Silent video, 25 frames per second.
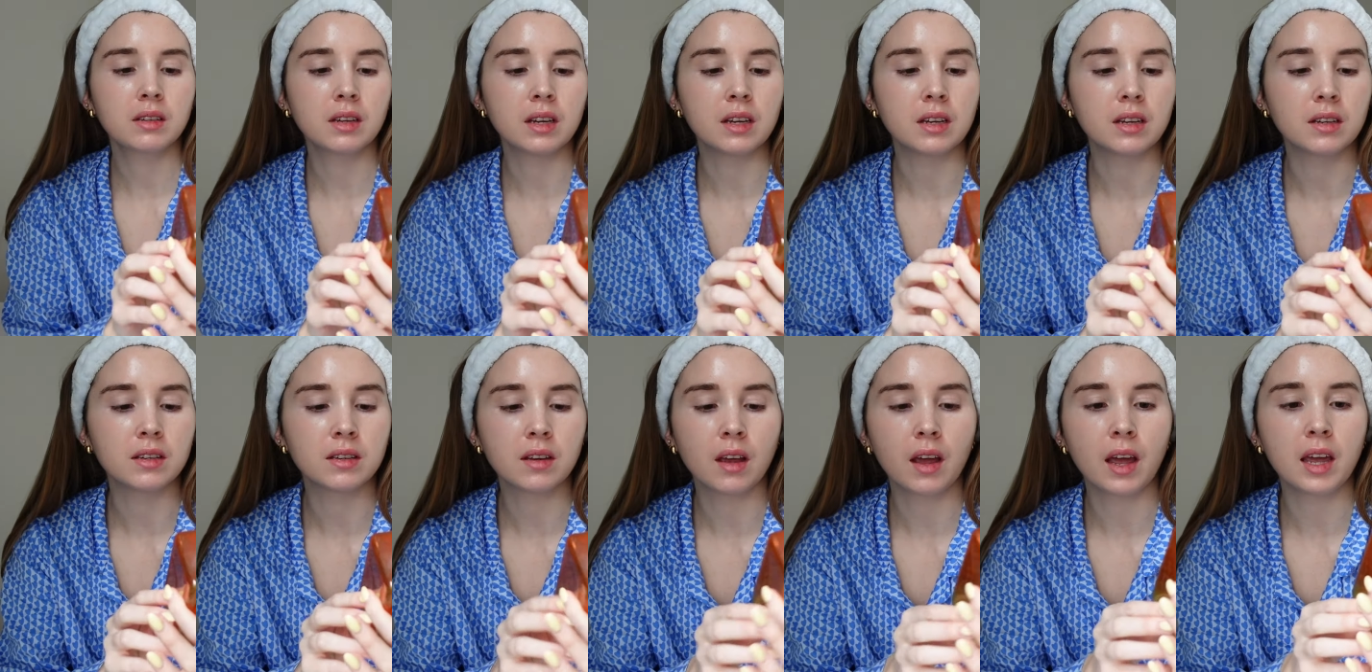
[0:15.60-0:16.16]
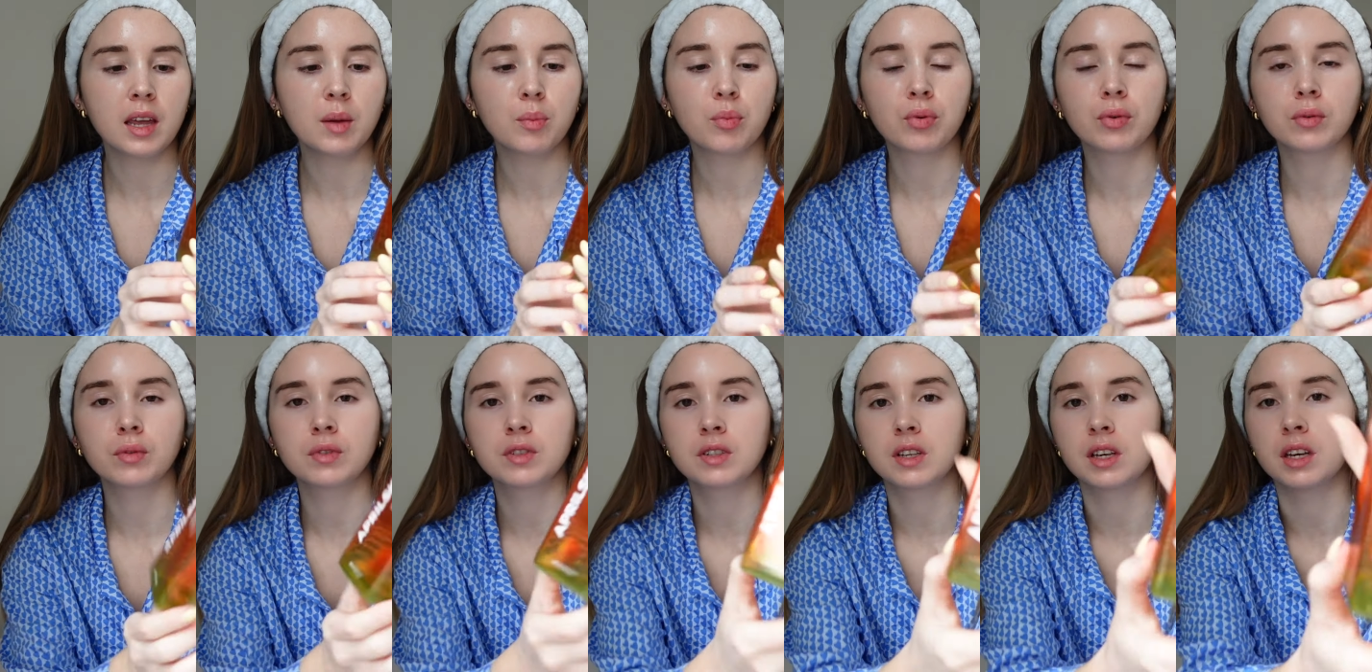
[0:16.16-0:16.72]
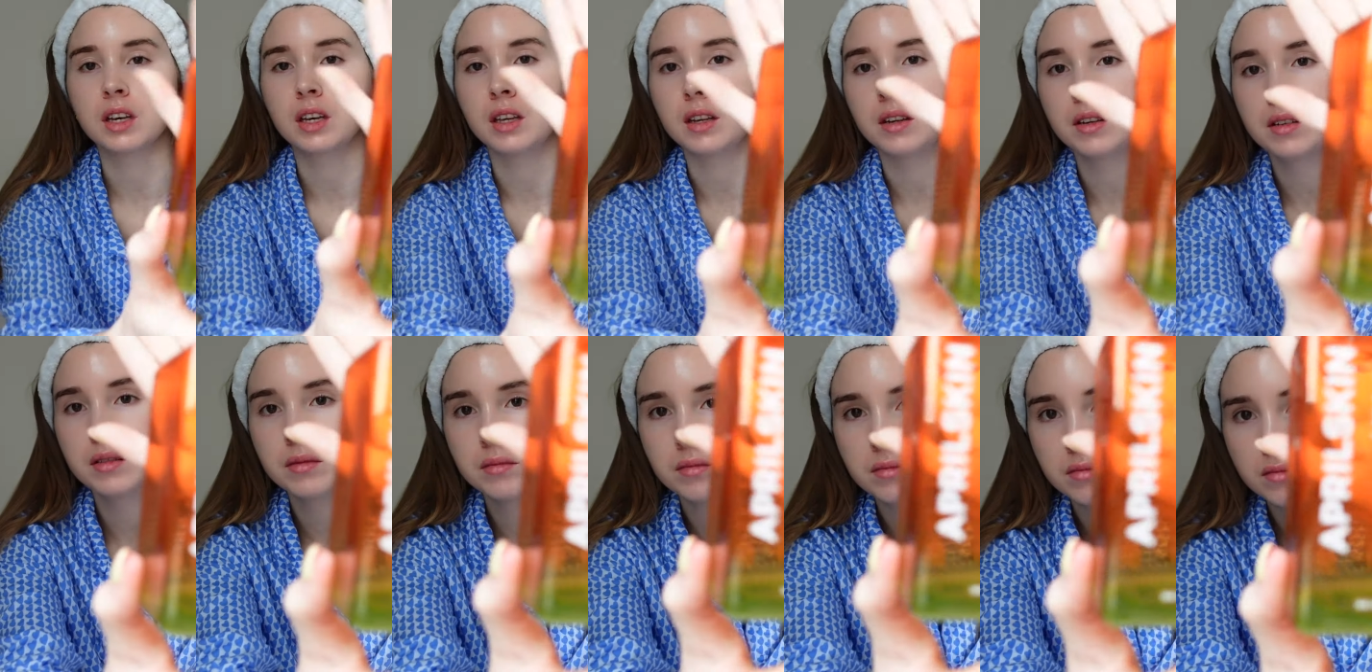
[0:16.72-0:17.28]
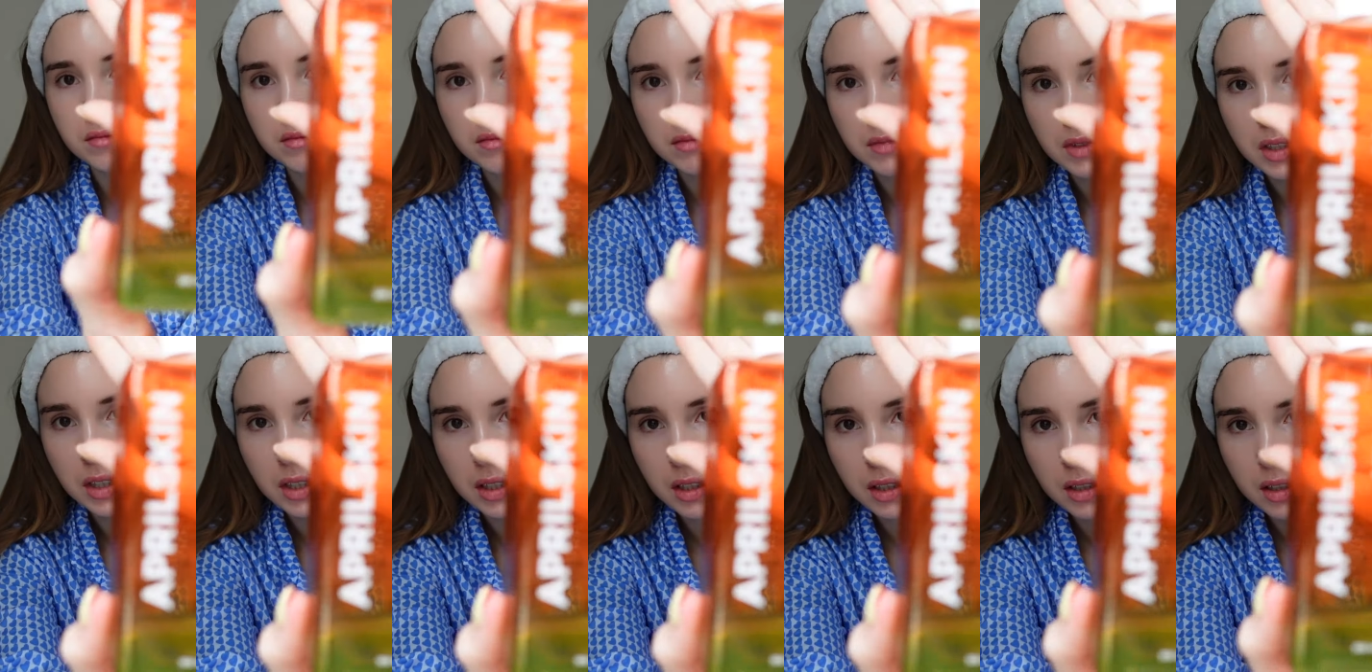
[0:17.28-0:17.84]
is April Skin.
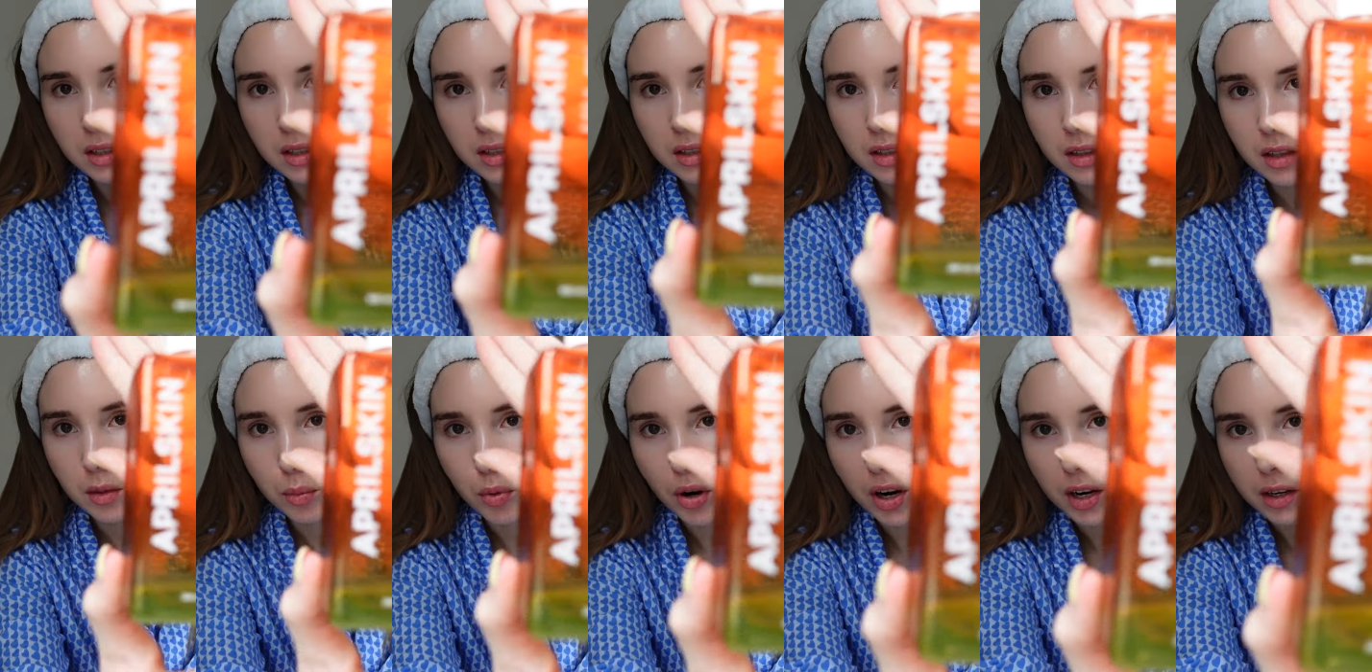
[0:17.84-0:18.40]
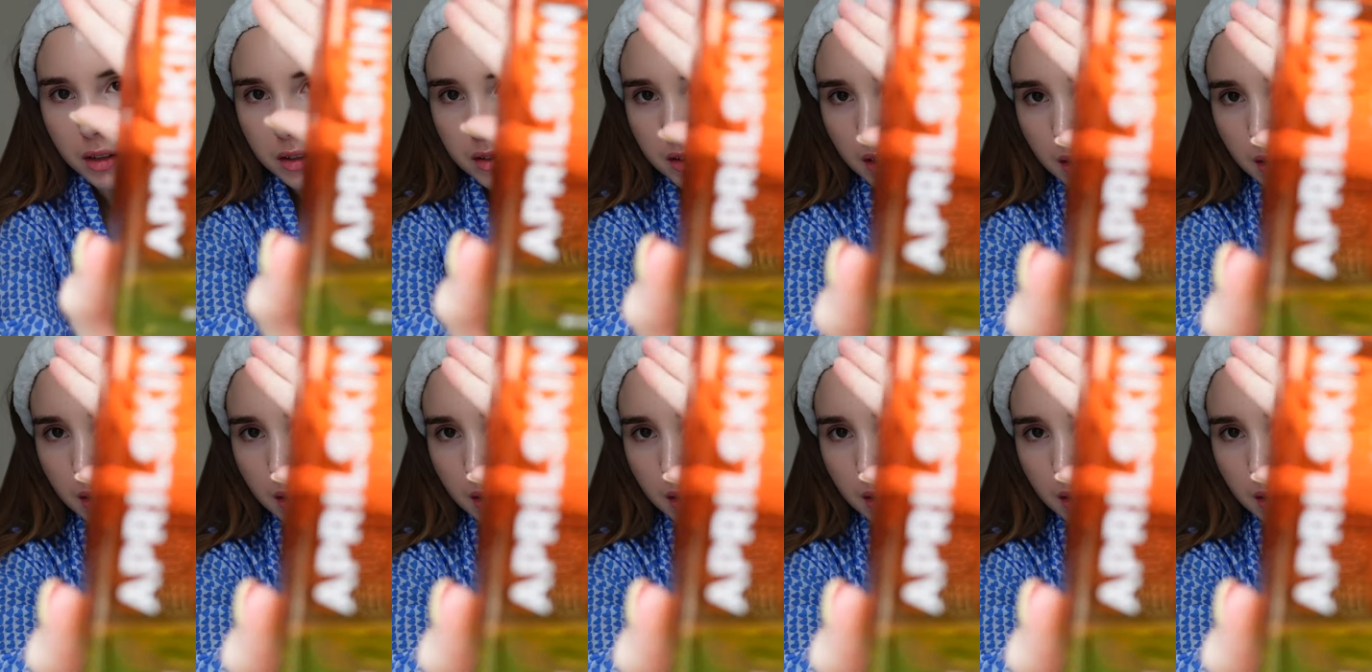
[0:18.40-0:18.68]
The brand is